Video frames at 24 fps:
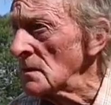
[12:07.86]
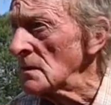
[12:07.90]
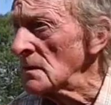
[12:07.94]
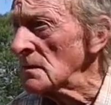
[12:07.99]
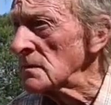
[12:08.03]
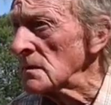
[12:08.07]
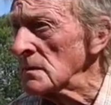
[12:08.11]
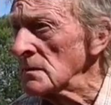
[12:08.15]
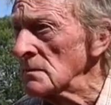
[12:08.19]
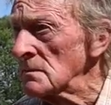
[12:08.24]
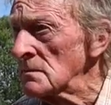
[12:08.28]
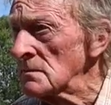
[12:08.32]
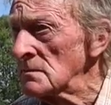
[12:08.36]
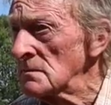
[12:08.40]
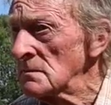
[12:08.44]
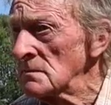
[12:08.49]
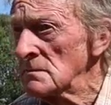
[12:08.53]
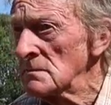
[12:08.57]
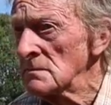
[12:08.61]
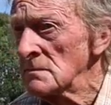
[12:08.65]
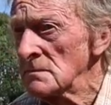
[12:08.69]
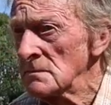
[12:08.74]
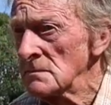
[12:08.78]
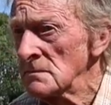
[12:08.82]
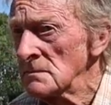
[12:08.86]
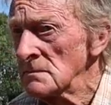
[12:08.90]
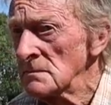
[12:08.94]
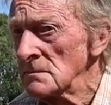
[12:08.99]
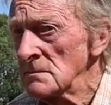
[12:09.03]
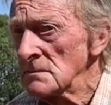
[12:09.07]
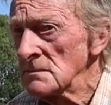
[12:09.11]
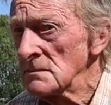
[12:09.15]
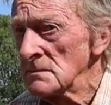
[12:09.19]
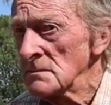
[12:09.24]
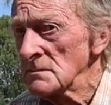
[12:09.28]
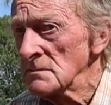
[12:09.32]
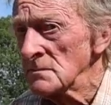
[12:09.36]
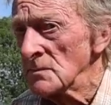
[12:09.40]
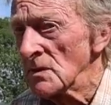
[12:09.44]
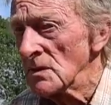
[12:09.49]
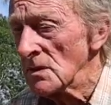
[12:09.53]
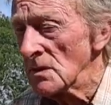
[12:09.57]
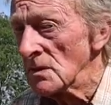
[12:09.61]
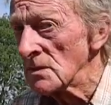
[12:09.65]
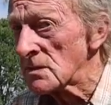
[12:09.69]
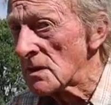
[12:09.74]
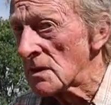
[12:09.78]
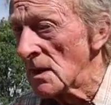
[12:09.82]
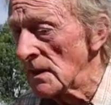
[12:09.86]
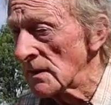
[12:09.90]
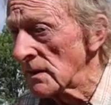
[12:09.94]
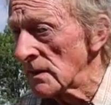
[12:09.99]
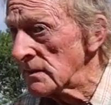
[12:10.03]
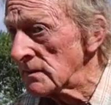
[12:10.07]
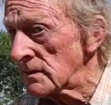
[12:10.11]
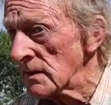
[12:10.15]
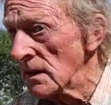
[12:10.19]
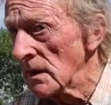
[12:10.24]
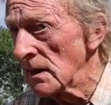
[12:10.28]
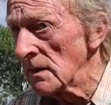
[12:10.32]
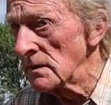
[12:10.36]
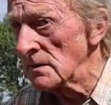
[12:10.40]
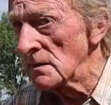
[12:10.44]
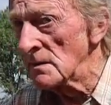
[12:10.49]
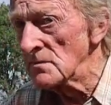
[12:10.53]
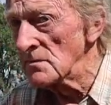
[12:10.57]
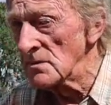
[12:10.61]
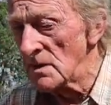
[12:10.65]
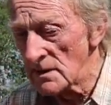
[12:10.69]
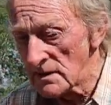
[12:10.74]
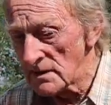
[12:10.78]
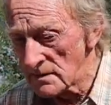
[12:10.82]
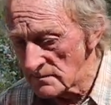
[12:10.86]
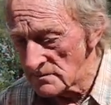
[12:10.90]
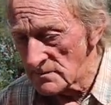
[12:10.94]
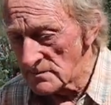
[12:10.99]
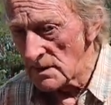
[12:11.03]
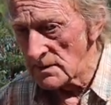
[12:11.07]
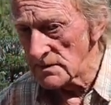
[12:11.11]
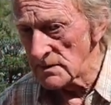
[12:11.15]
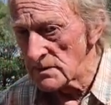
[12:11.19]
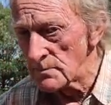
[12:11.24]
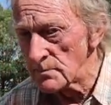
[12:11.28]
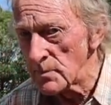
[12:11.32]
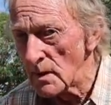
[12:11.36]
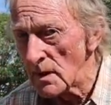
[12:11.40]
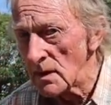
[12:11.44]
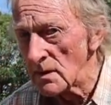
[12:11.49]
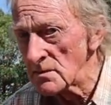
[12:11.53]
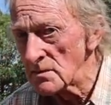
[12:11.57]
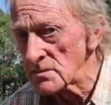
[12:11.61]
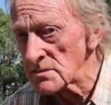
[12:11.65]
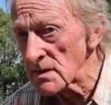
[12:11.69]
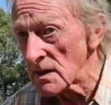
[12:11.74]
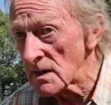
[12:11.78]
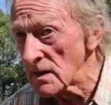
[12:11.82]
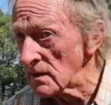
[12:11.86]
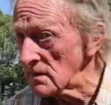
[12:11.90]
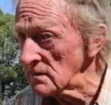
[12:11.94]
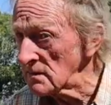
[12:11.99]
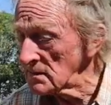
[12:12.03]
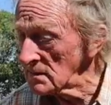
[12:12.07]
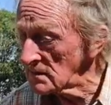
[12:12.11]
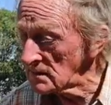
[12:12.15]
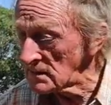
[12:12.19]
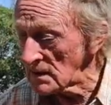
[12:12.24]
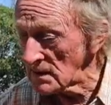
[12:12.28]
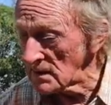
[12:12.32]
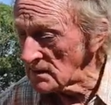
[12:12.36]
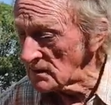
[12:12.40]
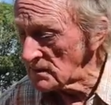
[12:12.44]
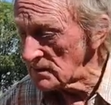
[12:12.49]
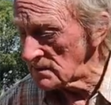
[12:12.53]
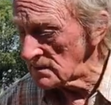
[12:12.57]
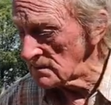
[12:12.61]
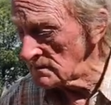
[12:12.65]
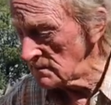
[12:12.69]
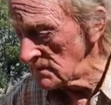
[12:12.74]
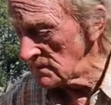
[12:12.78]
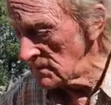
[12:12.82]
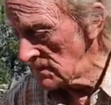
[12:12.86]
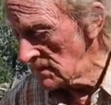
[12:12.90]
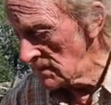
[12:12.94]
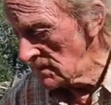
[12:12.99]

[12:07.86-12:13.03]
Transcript: I do. When I cut it down, I run the poles out, you know, and